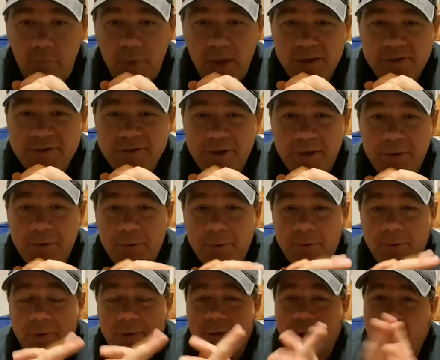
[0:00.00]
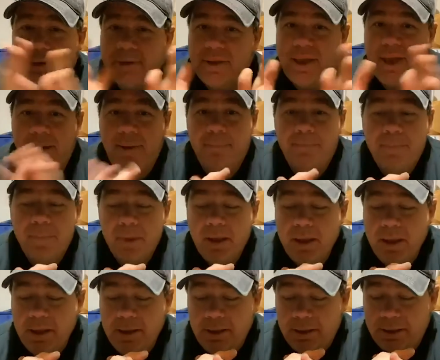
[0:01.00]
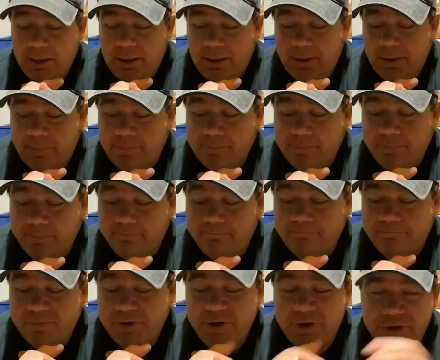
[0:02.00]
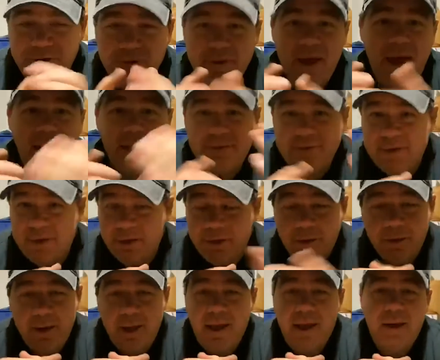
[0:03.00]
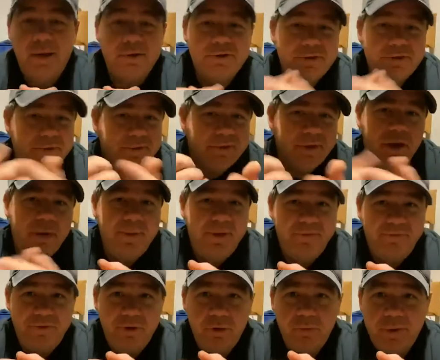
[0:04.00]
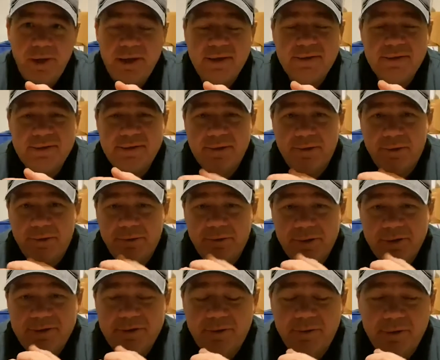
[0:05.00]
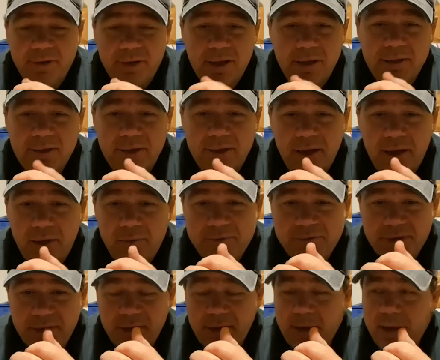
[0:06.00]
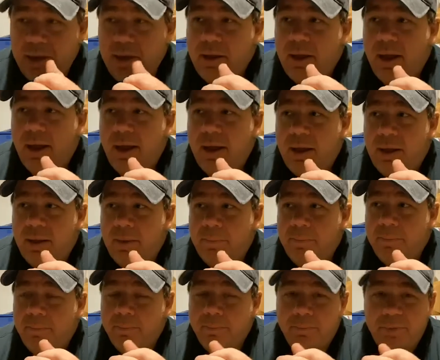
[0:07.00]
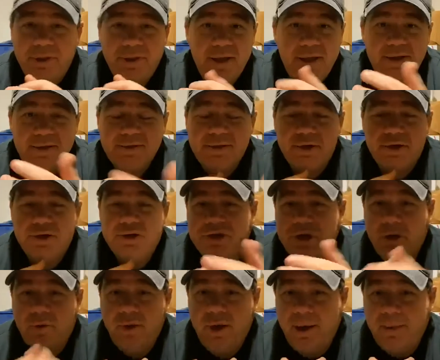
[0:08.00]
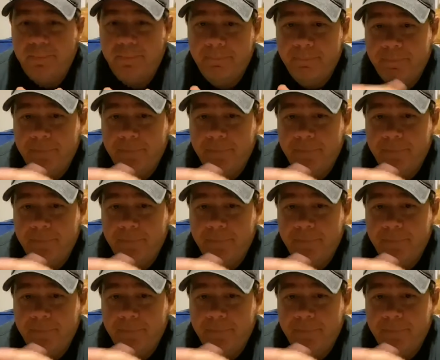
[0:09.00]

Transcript: So yeah. So you do that, it's going to go to Anno. So it's going to be a few weeks until the gun comes. But then it's going to show up.